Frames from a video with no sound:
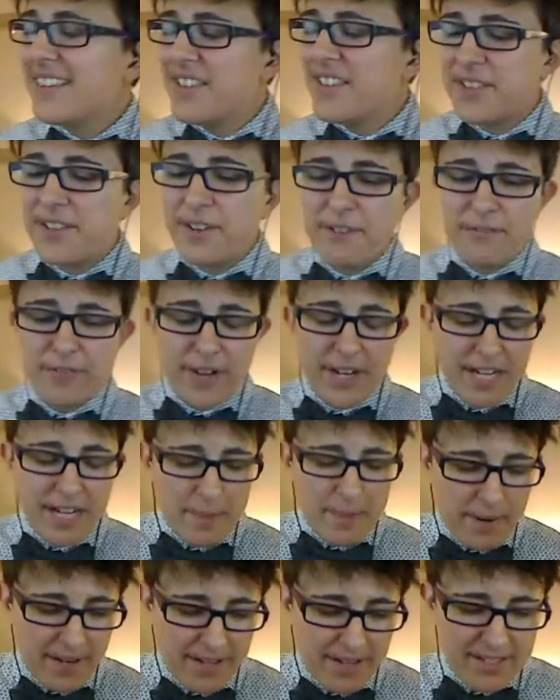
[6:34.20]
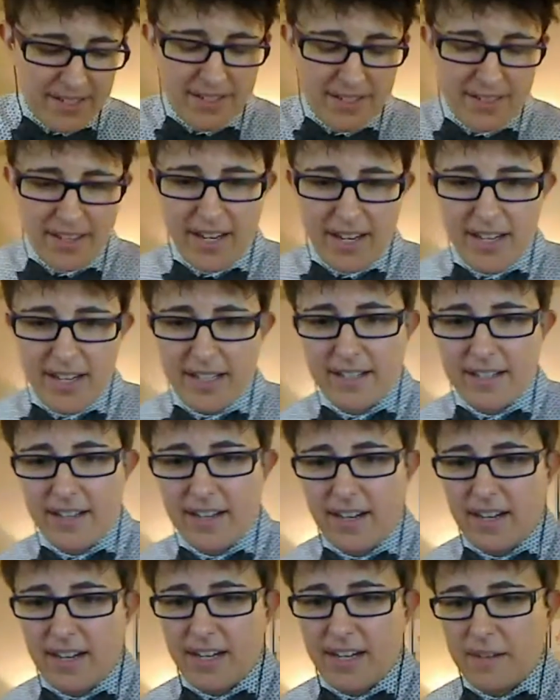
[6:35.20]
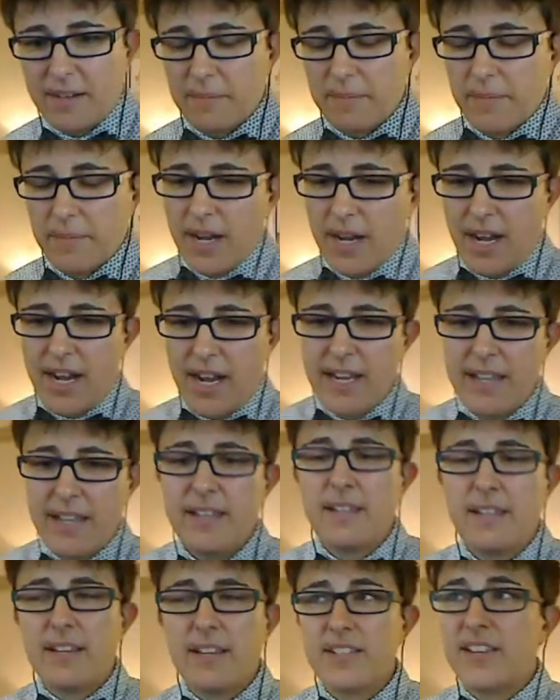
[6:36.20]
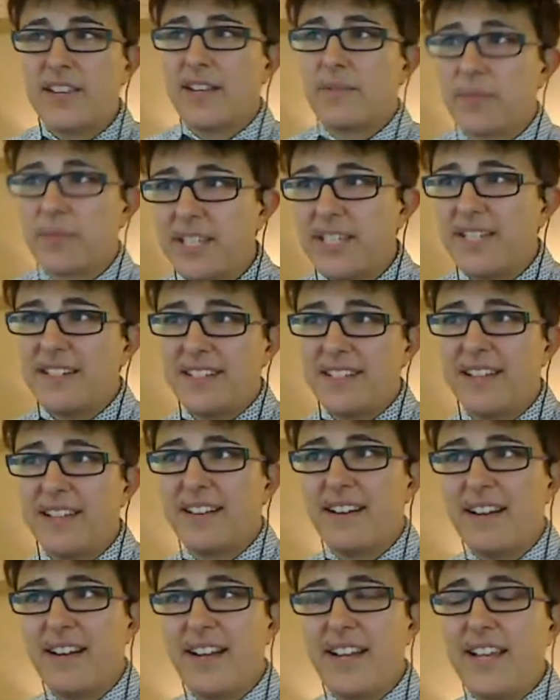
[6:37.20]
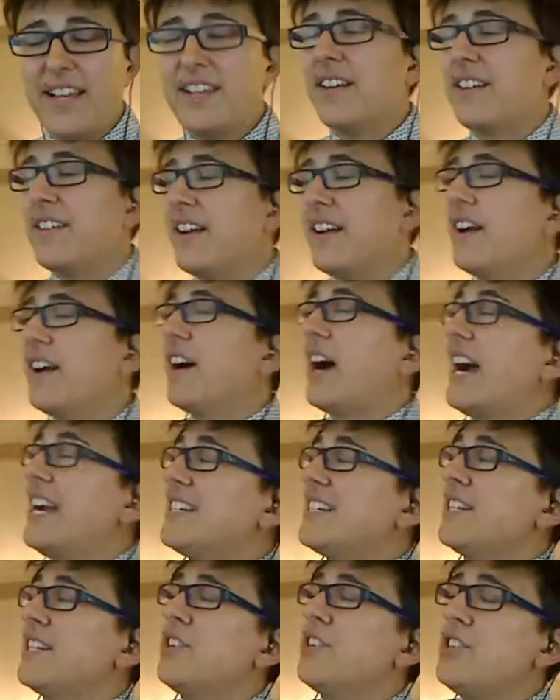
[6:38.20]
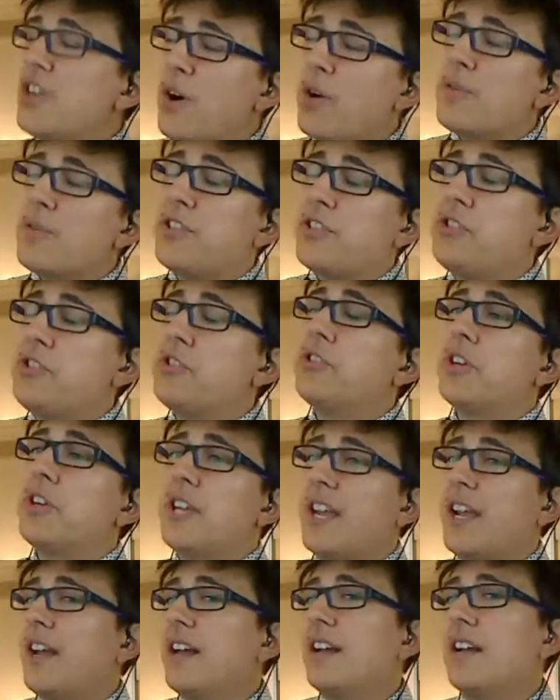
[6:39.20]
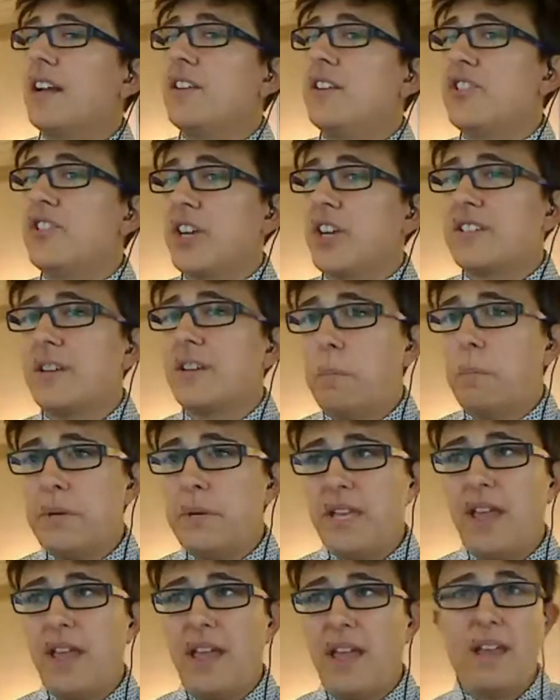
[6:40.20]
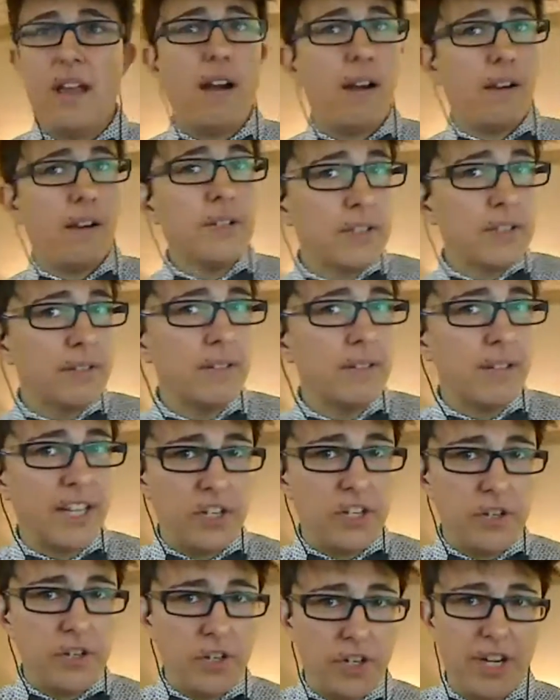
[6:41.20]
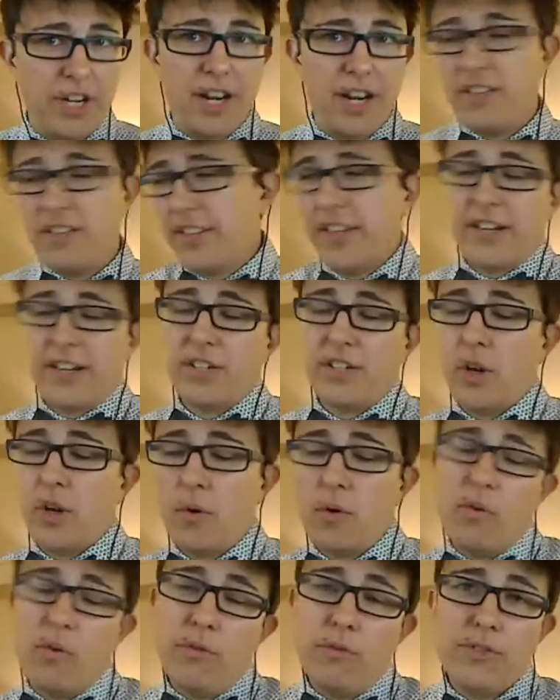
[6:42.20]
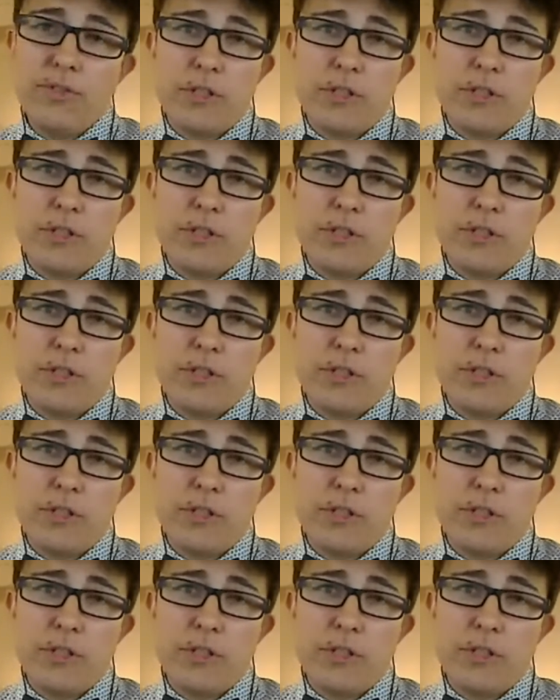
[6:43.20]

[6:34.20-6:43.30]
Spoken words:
the funny part is that because I really did. I didn't know that you could get just a BA art. Like you couldn't, like no